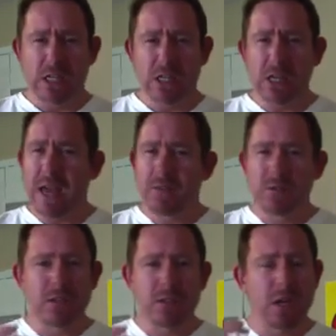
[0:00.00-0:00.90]
you have
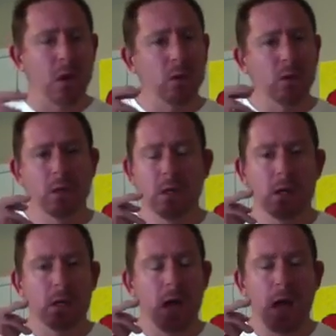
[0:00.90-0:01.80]
to tell
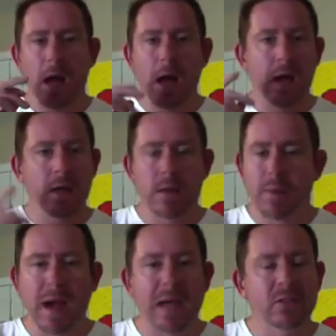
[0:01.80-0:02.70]
your
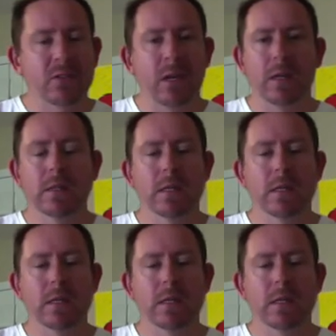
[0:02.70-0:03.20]
pastor,